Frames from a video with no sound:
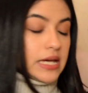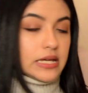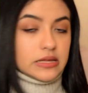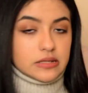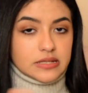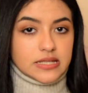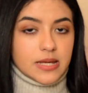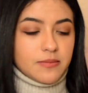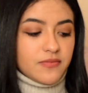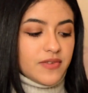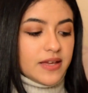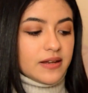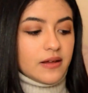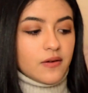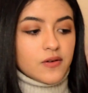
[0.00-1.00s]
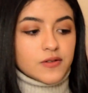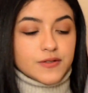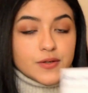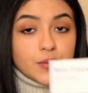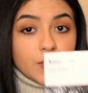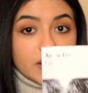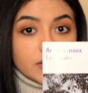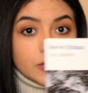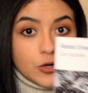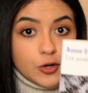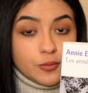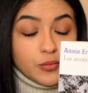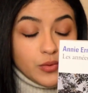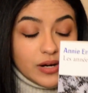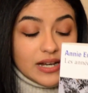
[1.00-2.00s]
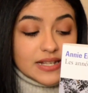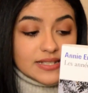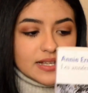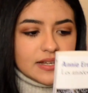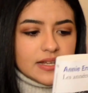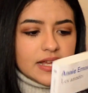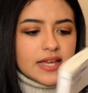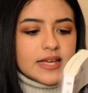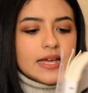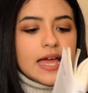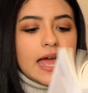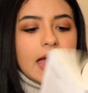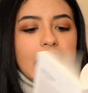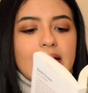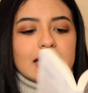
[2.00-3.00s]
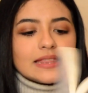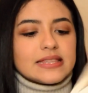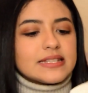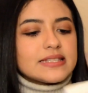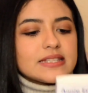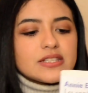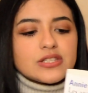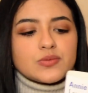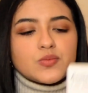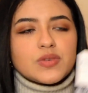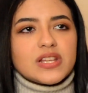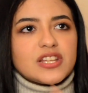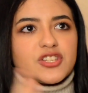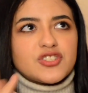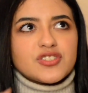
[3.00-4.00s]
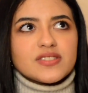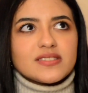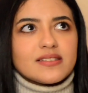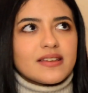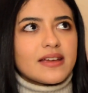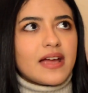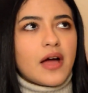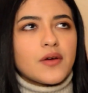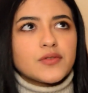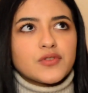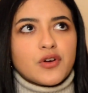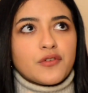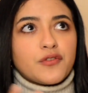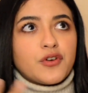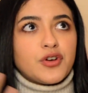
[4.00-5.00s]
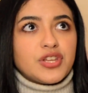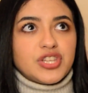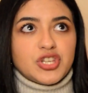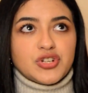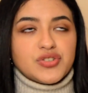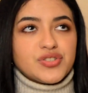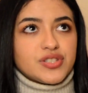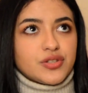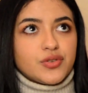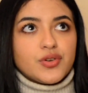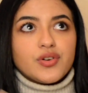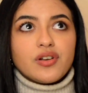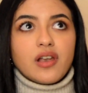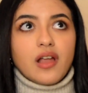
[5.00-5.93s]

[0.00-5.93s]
In the same vein, I also read her book Les Années, and this is really just an account of her years and her